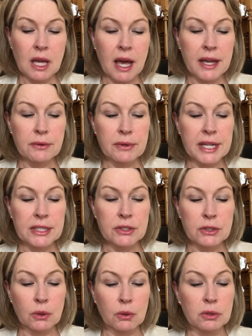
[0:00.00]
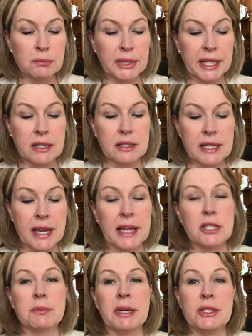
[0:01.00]
I arranged old bricks to
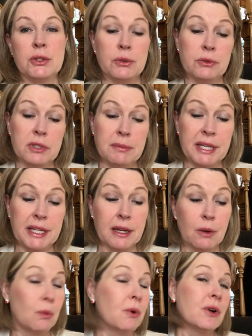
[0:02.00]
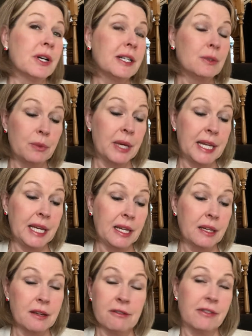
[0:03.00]
edge my soon-to-be
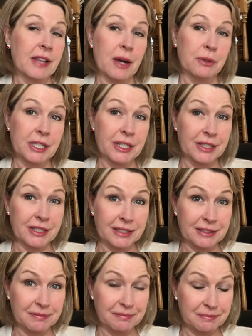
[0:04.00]
award-winning flower garden.